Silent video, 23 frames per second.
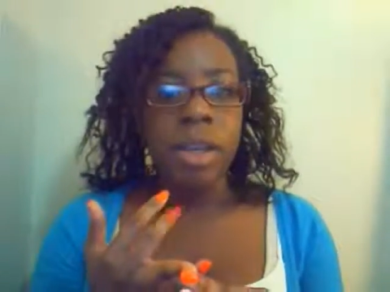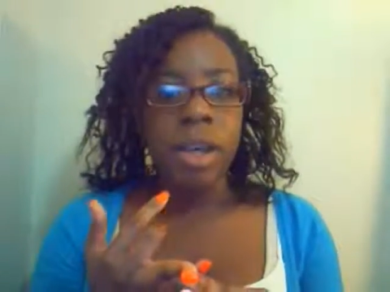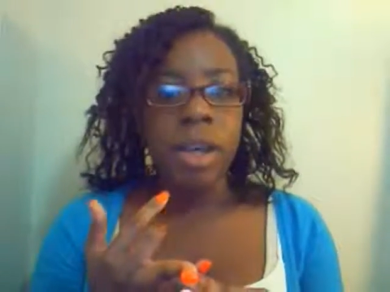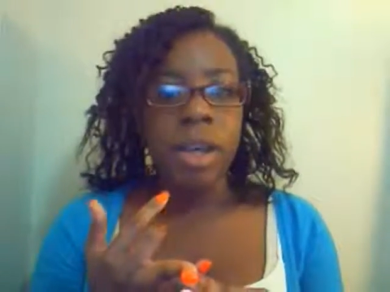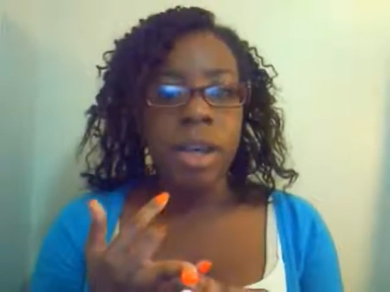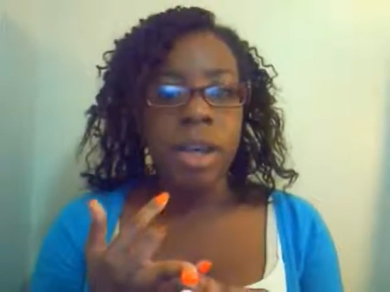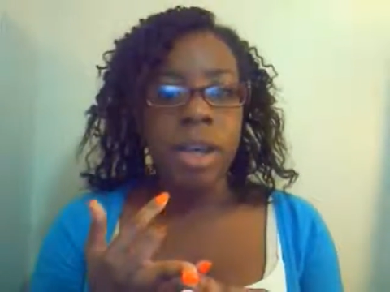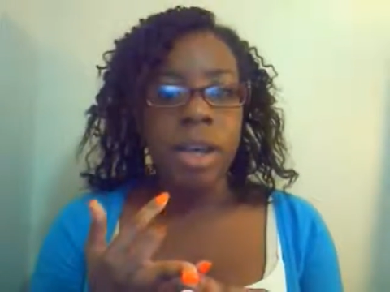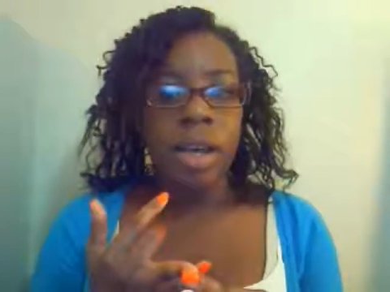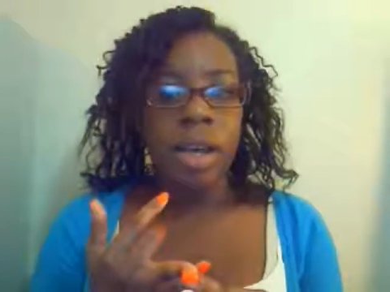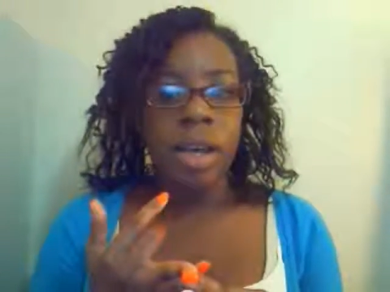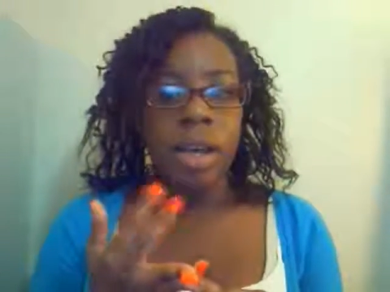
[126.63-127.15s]

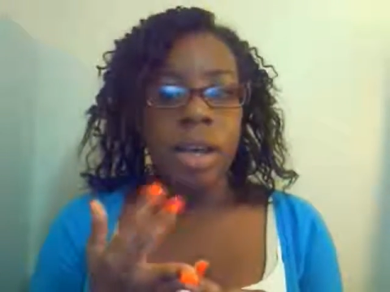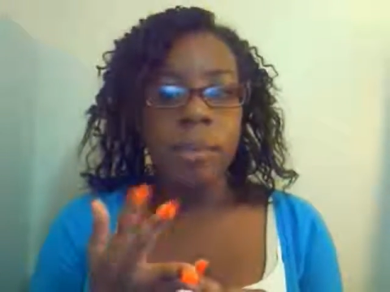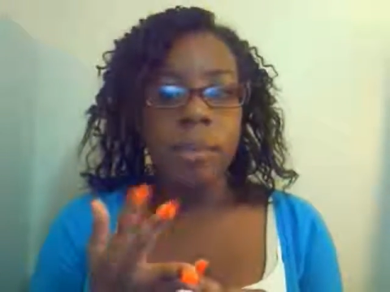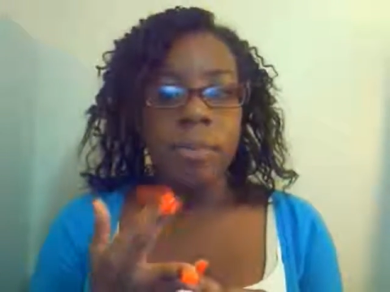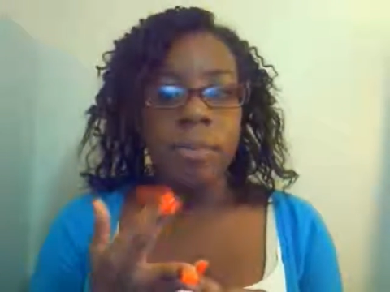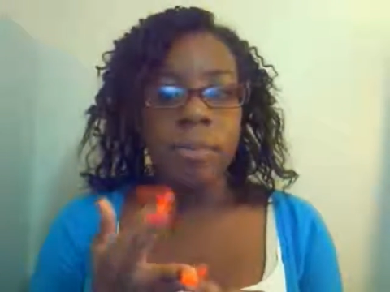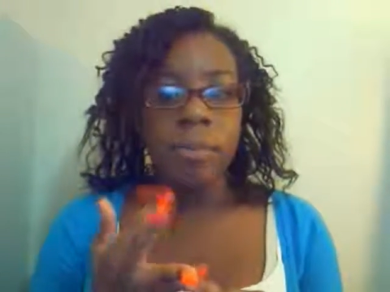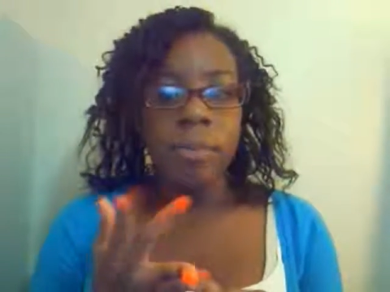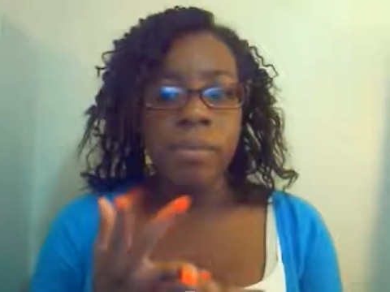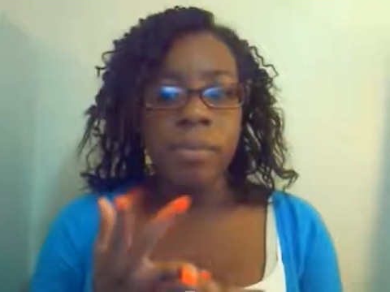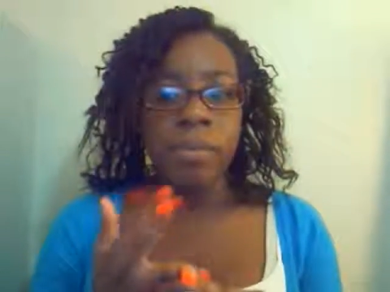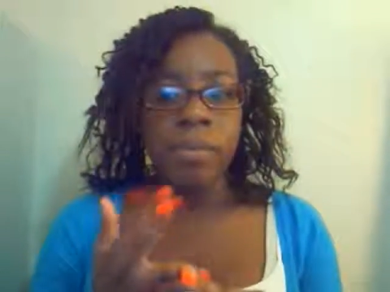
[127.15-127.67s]
Um,
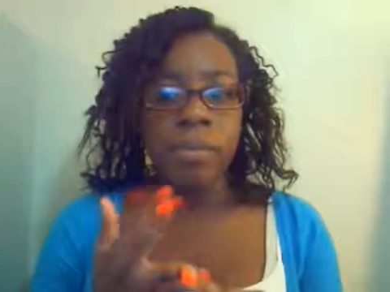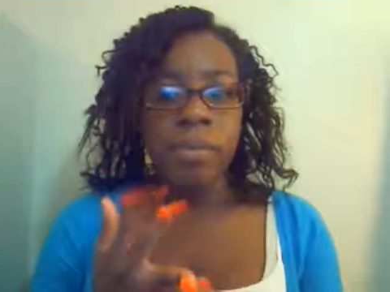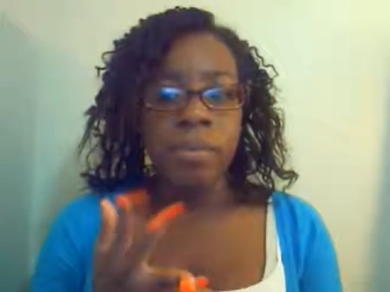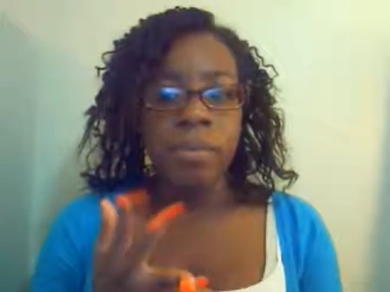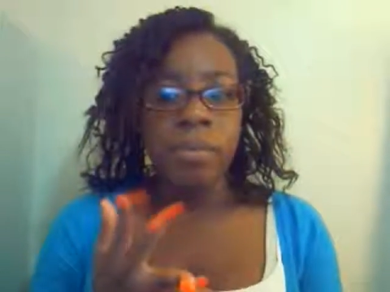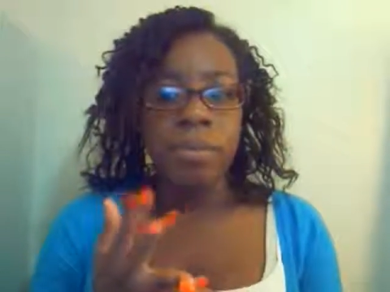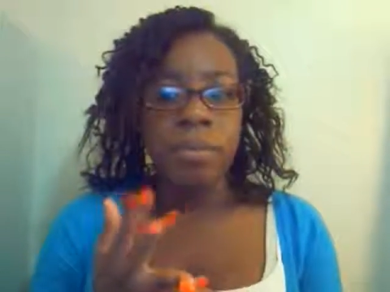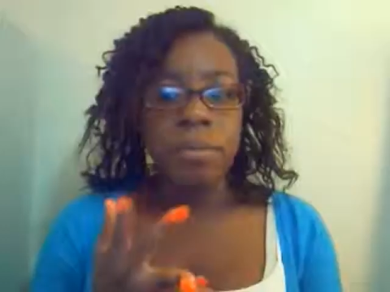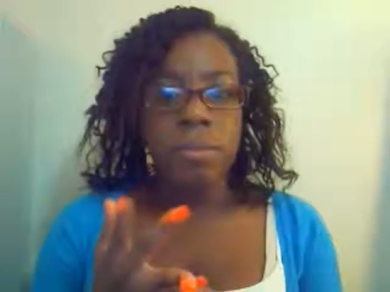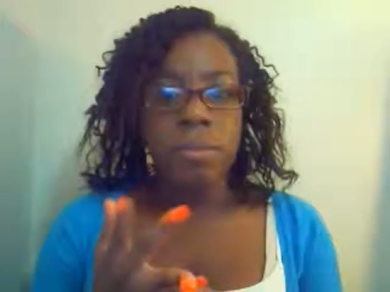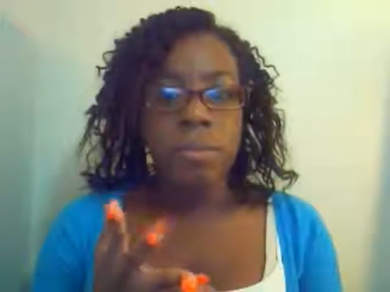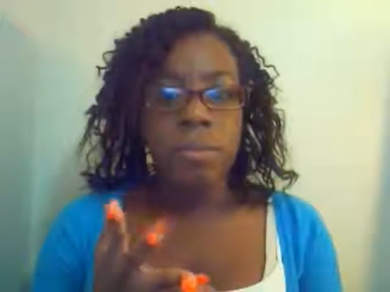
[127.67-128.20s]

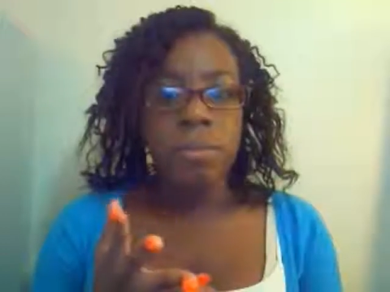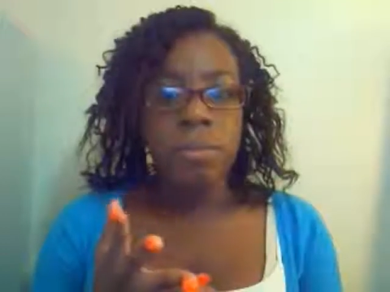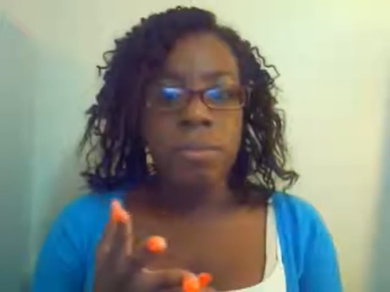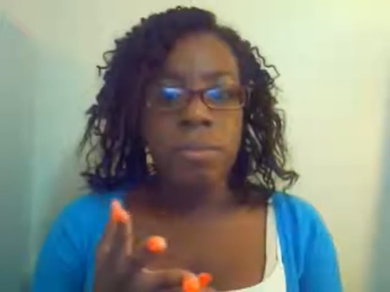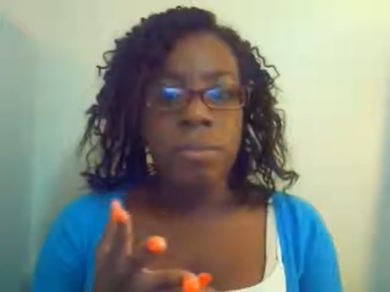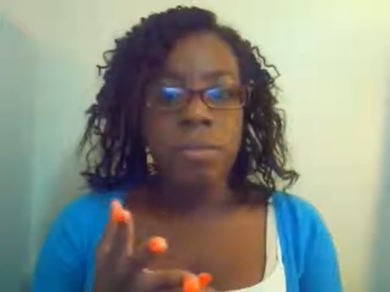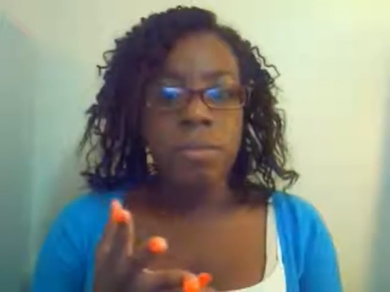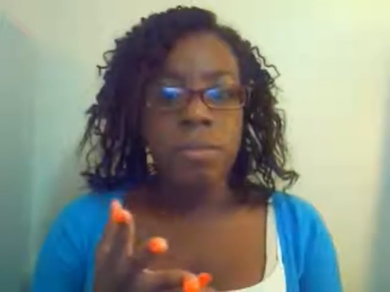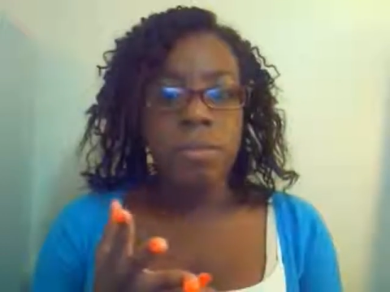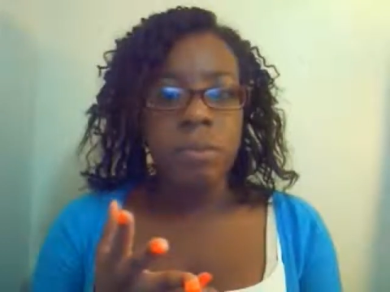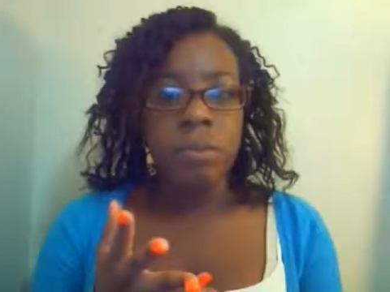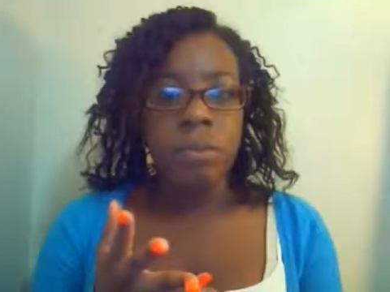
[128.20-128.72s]
hmm.
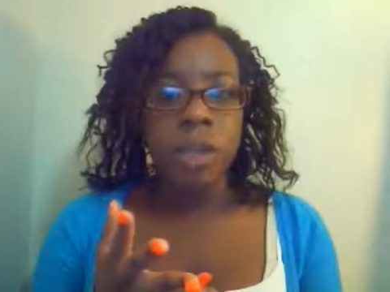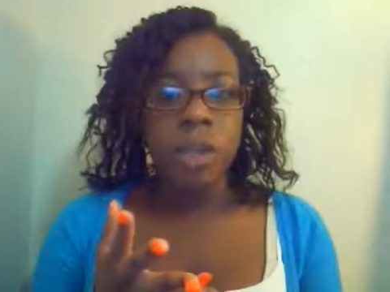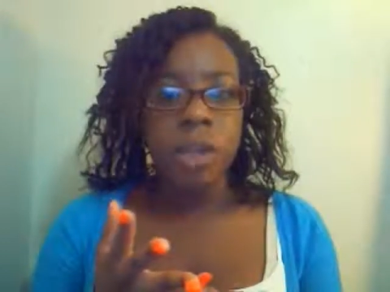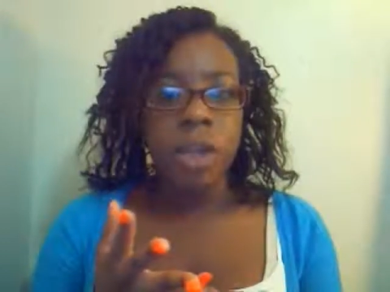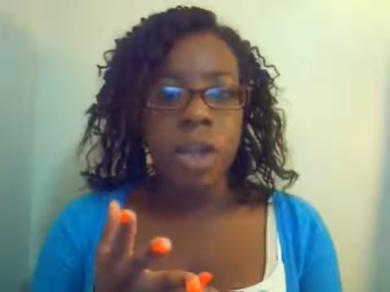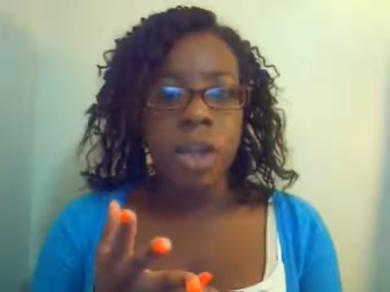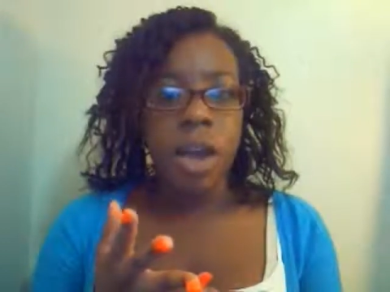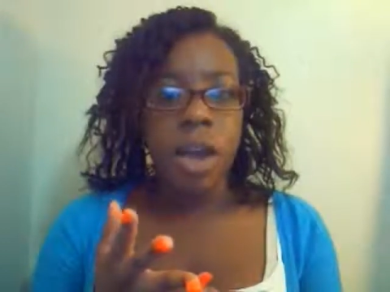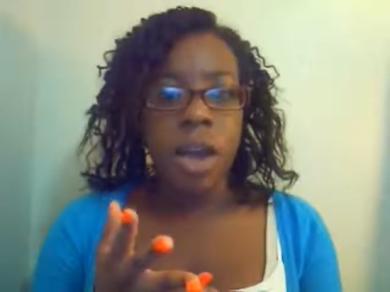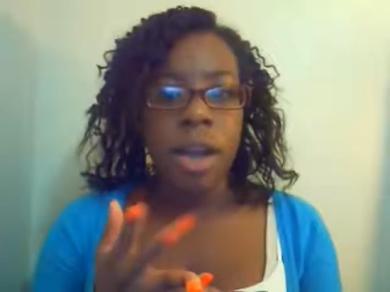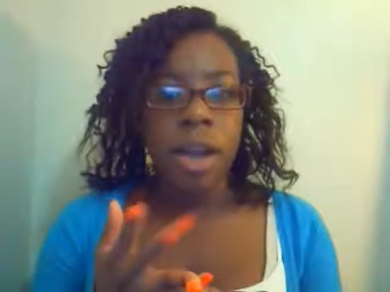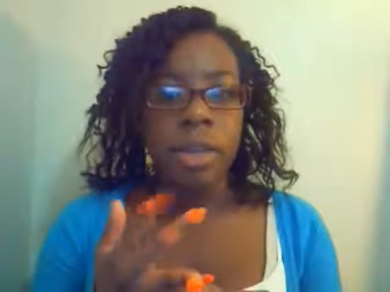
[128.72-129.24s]
We
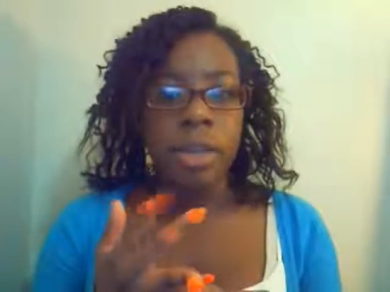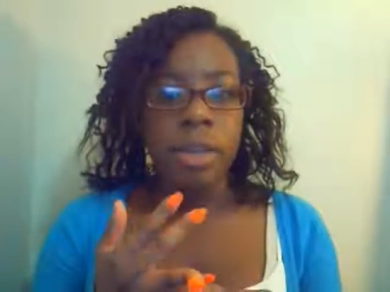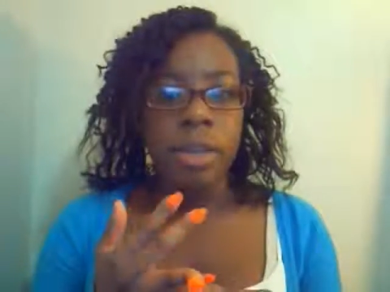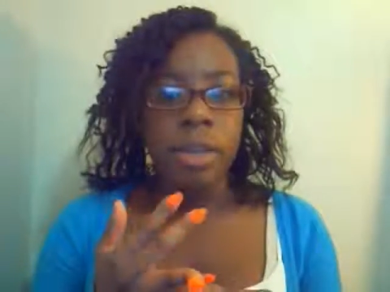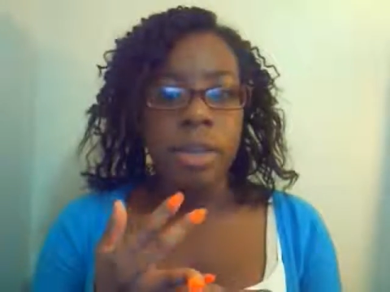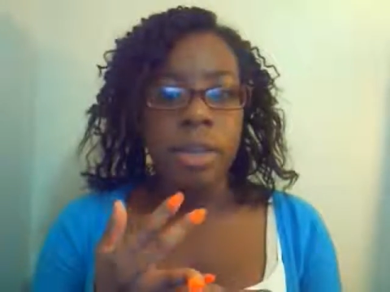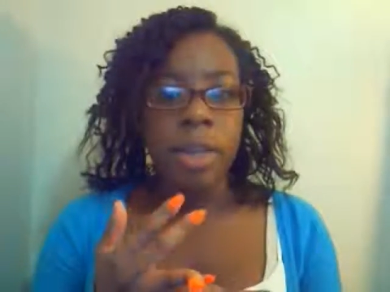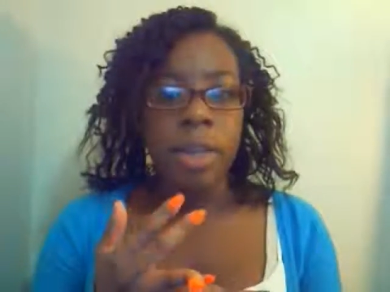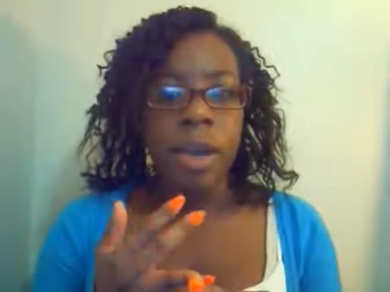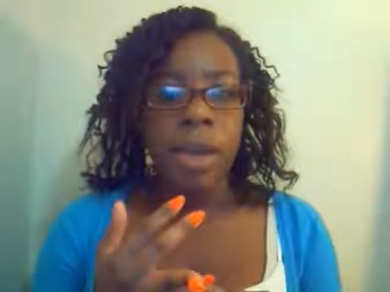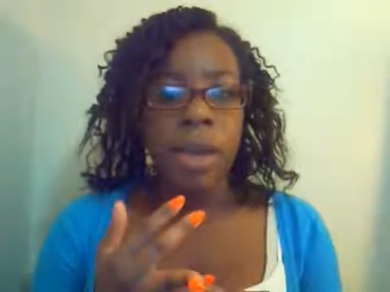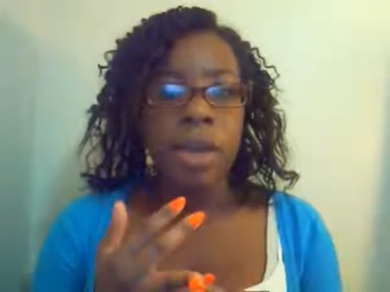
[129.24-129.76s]
talked
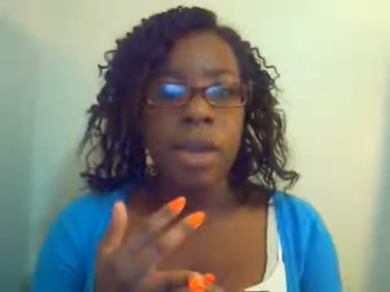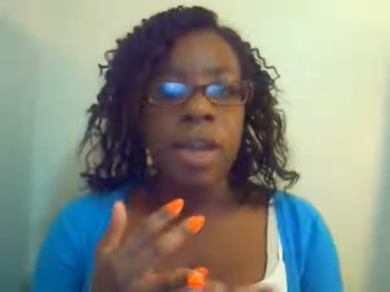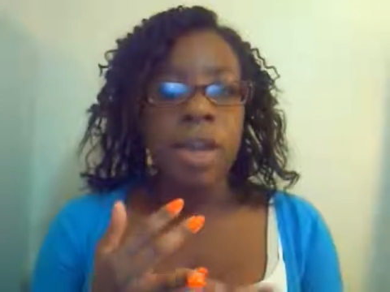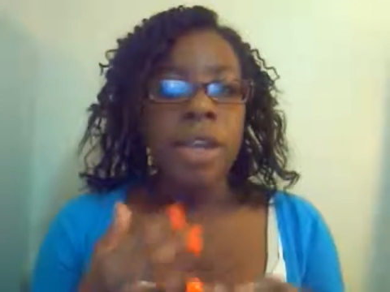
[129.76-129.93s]
about